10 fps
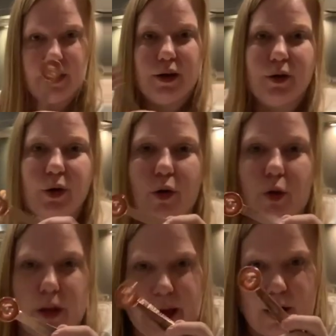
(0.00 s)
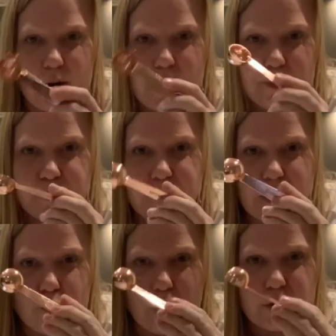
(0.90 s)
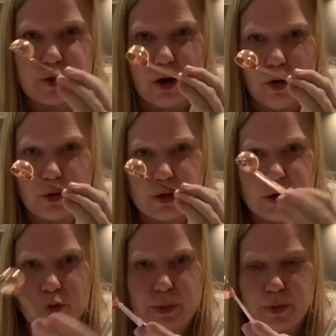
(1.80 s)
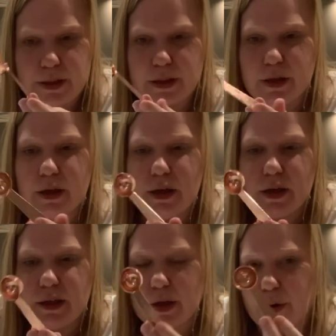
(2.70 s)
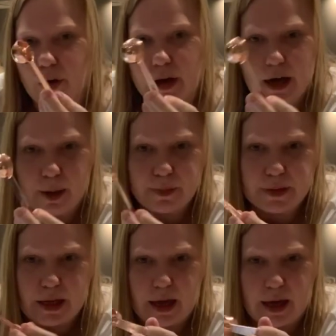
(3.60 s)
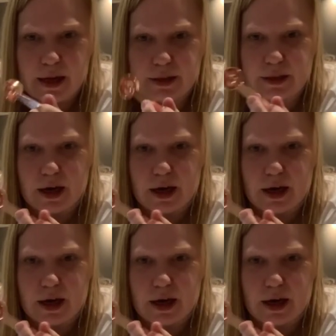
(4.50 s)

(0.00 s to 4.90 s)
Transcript: We've got all our rose gold equipment. So we've got cups and